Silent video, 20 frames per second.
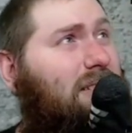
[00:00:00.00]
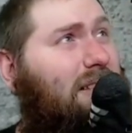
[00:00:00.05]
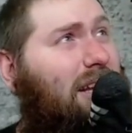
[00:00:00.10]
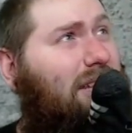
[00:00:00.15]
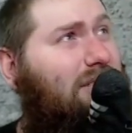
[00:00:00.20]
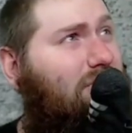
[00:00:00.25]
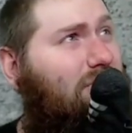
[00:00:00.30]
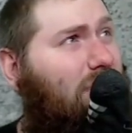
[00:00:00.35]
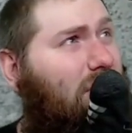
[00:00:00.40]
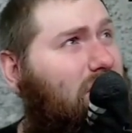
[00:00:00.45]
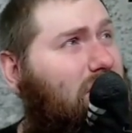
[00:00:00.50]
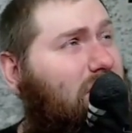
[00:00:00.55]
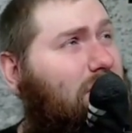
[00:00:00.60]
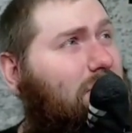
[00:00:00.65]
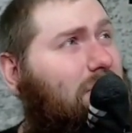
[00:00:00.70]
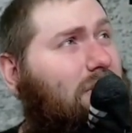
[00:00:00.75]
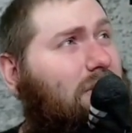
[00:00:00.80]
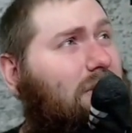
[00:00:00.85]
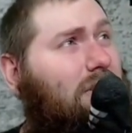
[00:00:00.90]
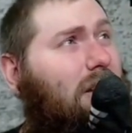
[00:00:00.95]
less
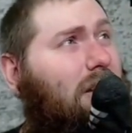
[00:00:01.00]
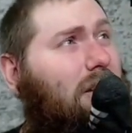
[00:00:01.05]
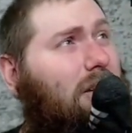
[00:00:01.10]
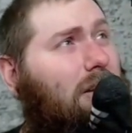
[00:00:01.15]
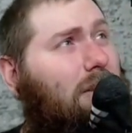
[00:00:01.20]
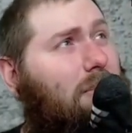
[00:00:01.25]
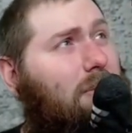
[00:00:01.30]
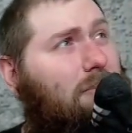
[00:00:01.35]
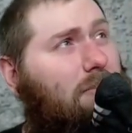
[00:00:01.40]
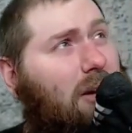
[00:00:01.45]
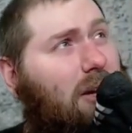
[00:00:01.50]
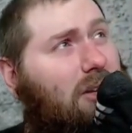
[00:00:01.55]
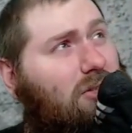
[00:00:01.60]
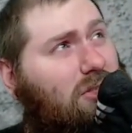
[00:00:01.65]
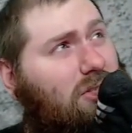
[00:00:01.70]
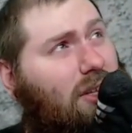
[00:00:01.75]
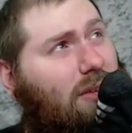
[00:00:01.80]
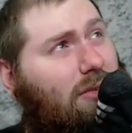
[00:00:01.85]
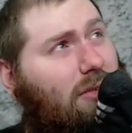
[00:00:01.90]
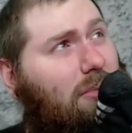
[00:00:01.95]
crunchable, a little bit better
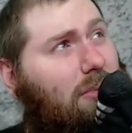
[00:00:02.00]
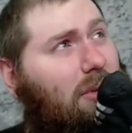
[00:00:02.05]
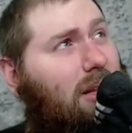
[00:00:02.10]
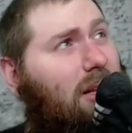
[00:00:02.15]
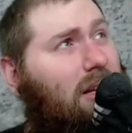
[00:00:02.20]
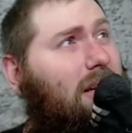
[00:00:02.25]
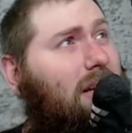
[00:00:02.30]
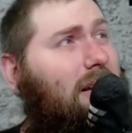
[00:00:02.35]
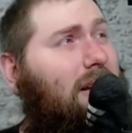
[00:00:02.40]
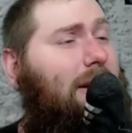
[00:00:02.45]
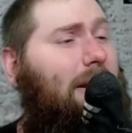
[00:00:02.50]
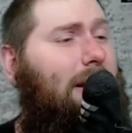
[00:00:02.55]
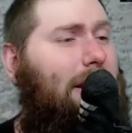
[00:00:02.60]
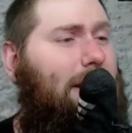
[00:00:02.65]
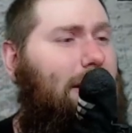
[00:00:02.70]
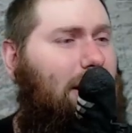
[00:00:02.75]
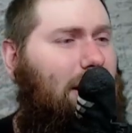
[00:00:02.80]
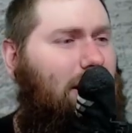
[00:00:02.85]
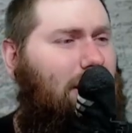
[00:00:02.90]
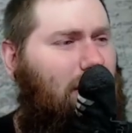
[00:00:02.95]
shuffleability,
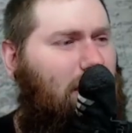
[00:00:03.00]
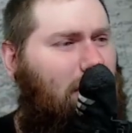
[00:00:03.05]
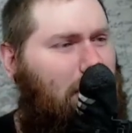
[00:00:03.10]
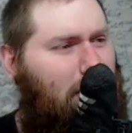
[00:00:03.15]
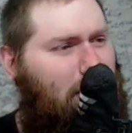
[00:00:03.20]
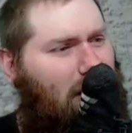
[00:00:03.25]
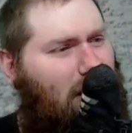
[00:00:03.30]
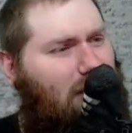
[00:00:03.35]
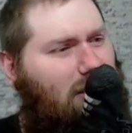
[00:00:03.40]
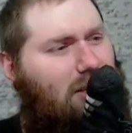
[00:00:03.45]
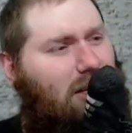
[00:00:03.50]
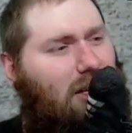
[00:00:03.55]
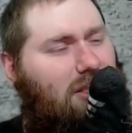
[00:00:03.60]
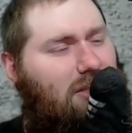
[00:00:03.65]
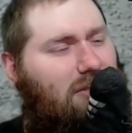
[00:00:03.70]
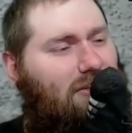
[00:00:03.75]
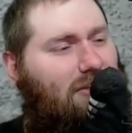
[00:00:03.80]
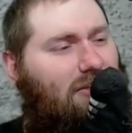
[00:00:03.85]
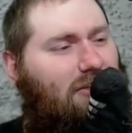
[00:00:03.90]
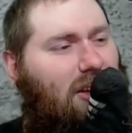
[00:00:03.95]
a little bit better
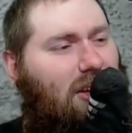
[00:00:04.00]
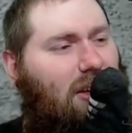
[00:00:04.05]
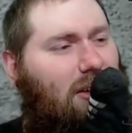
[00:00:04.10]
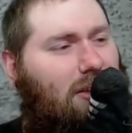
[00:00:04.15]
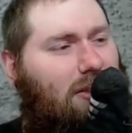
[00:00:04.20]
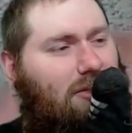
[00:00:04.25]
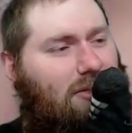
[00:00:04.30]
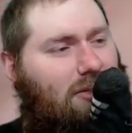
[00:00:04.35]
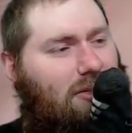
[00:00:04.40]
touch and feel.